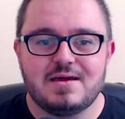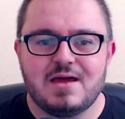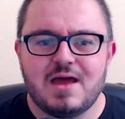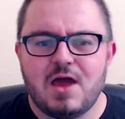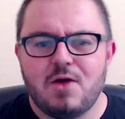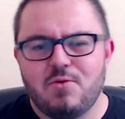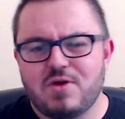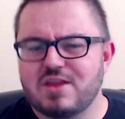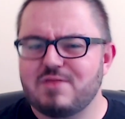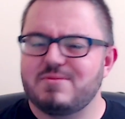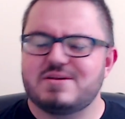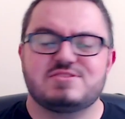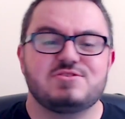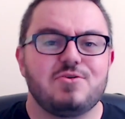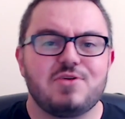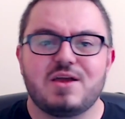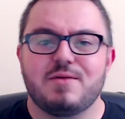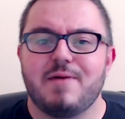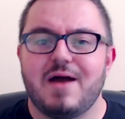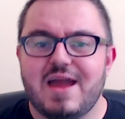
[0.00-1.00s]
We're going to be
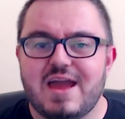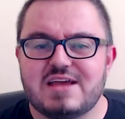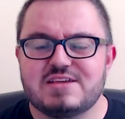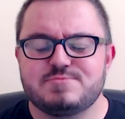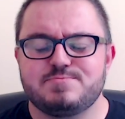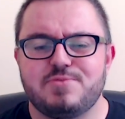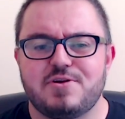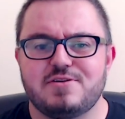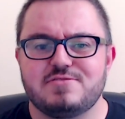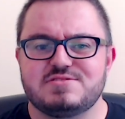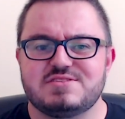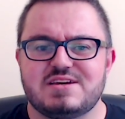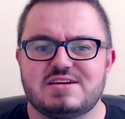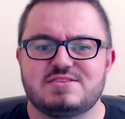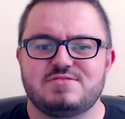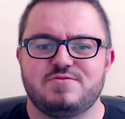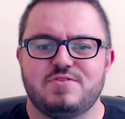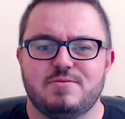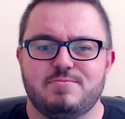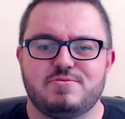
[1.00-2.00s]
talking about his process
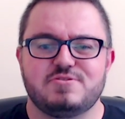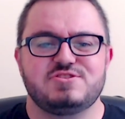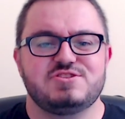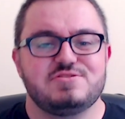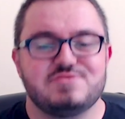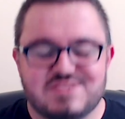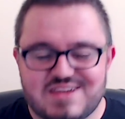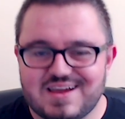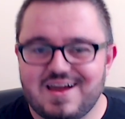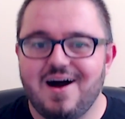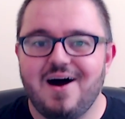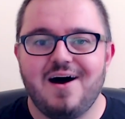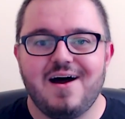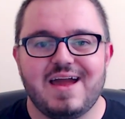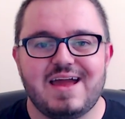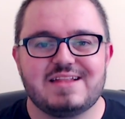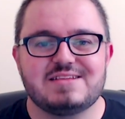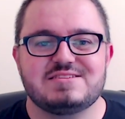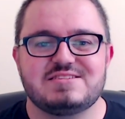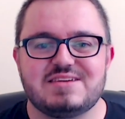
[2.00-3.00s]
for producing
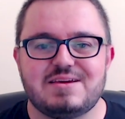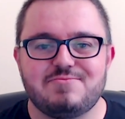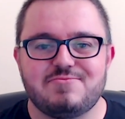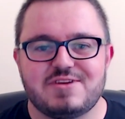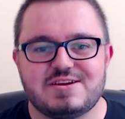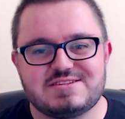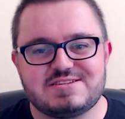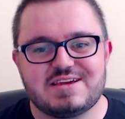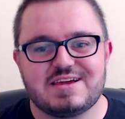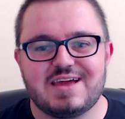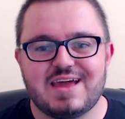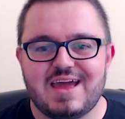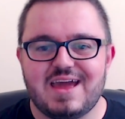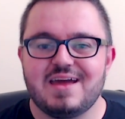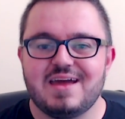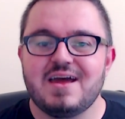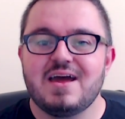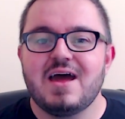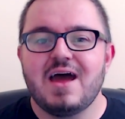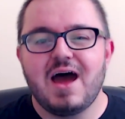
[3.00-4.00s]
high-end sim racing gear
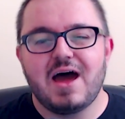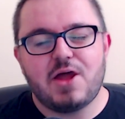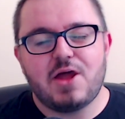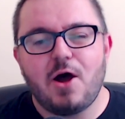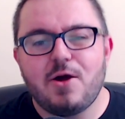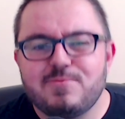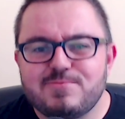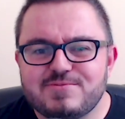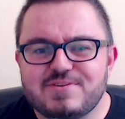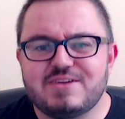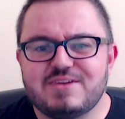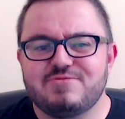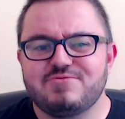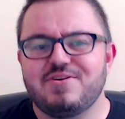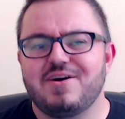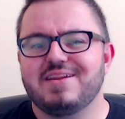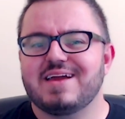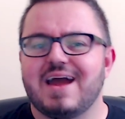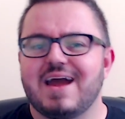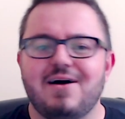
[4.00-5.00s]
and hopefully
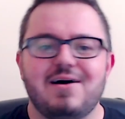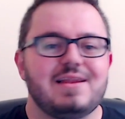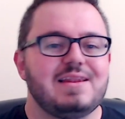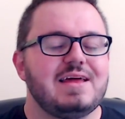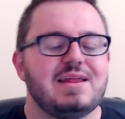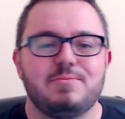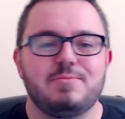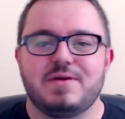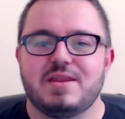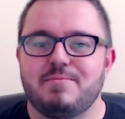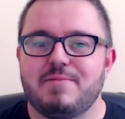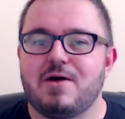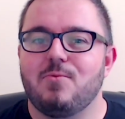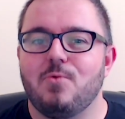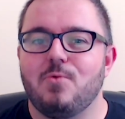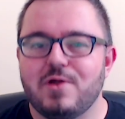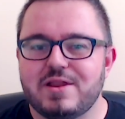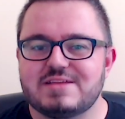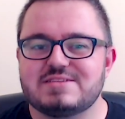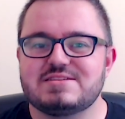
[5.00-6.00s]
finding out a little bit about
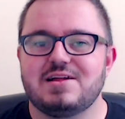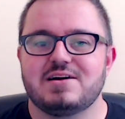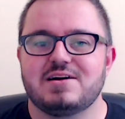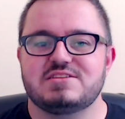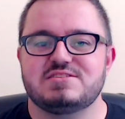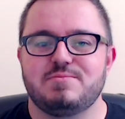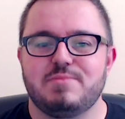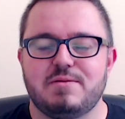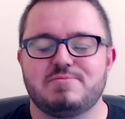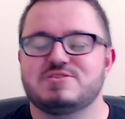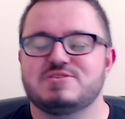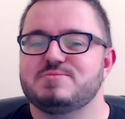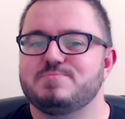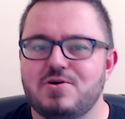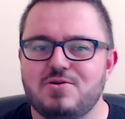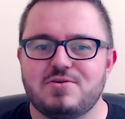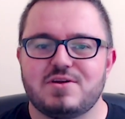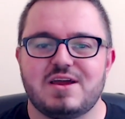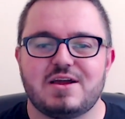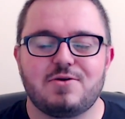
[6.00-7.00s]
what it's like to be a
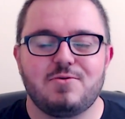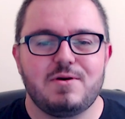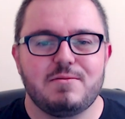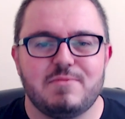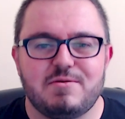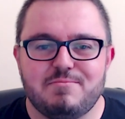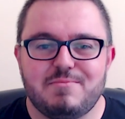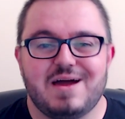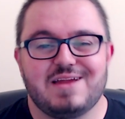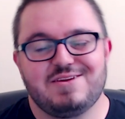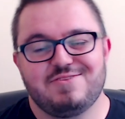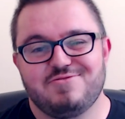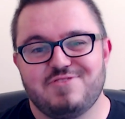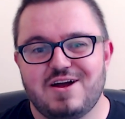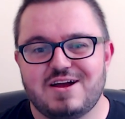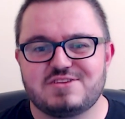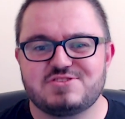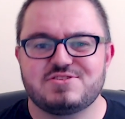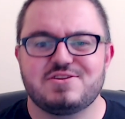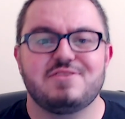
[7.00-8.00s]
bespoke equipment
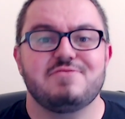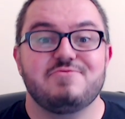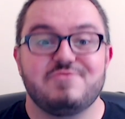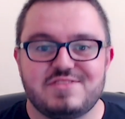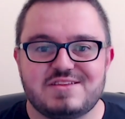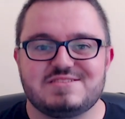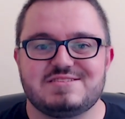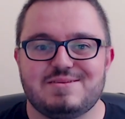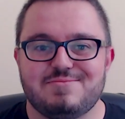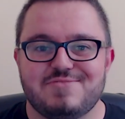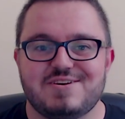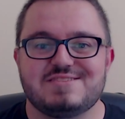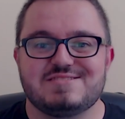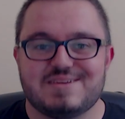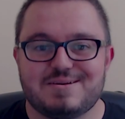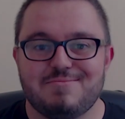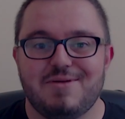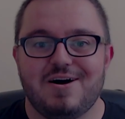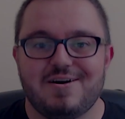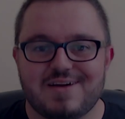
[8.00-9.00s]
manufacturer for the sim
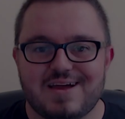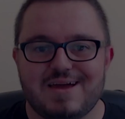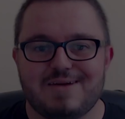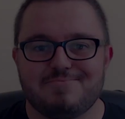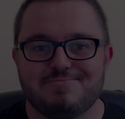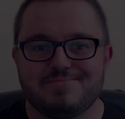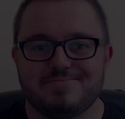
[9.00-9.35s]
racing market.